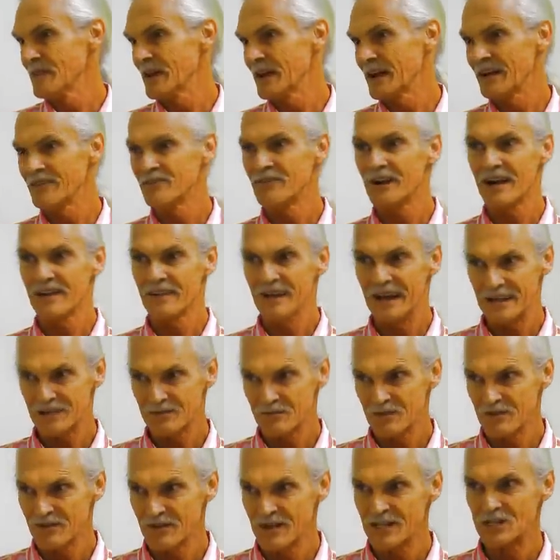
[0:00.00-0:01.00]
And I found that
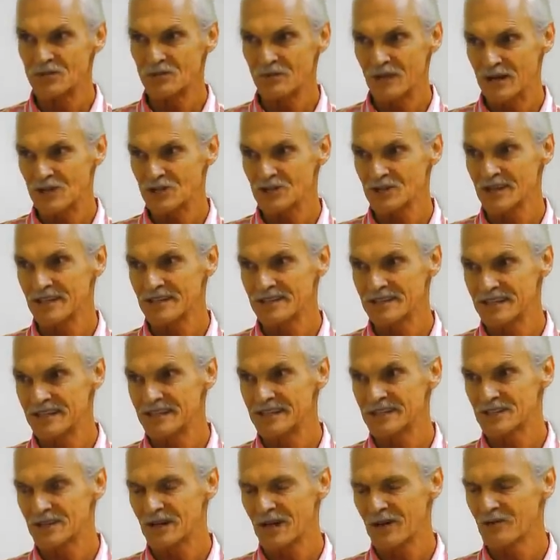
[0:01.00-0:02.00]
to be very special
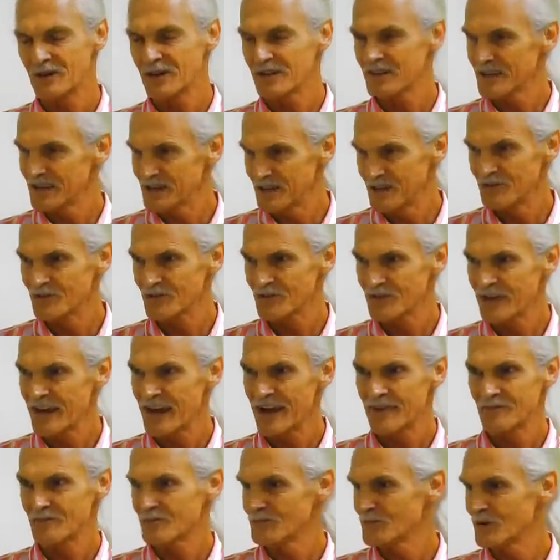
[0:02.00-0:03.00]
indeed, so I want to thank you for
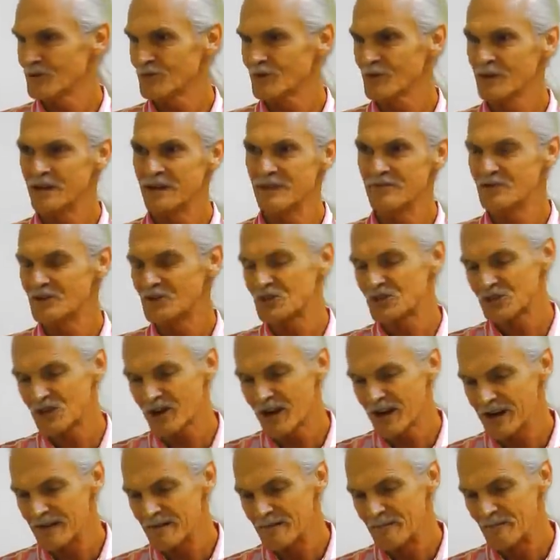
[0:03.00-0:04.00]
that before we even start.